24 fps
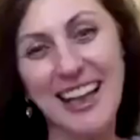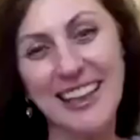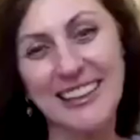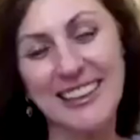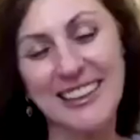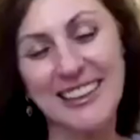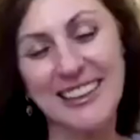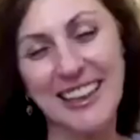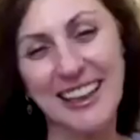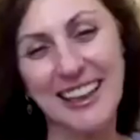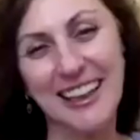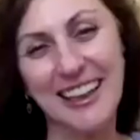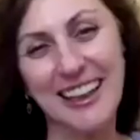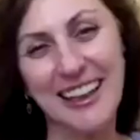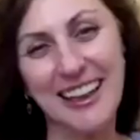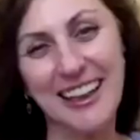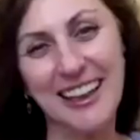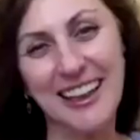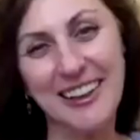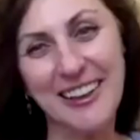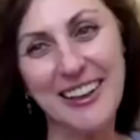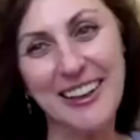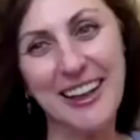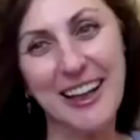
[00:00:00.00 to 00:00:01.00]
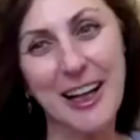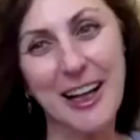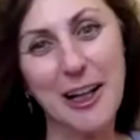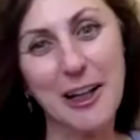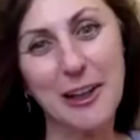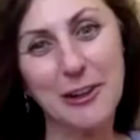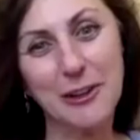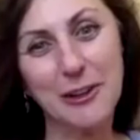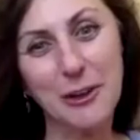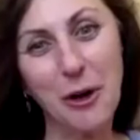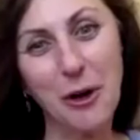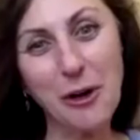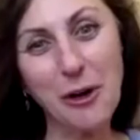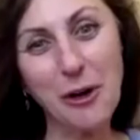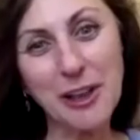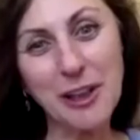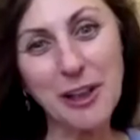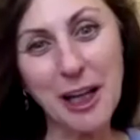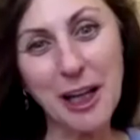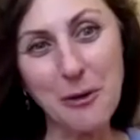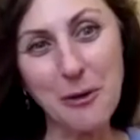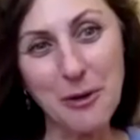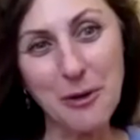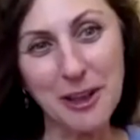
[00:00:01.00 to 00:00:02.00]
nice uh,
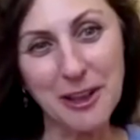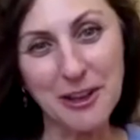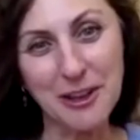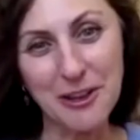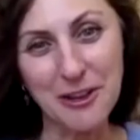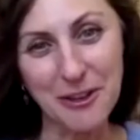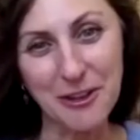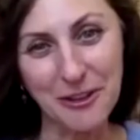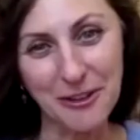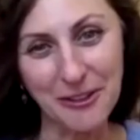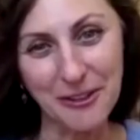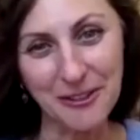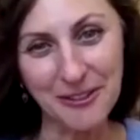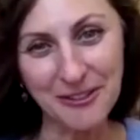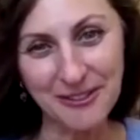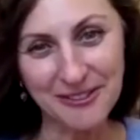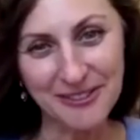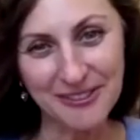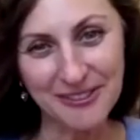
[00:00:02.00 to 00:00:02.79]
talking with you.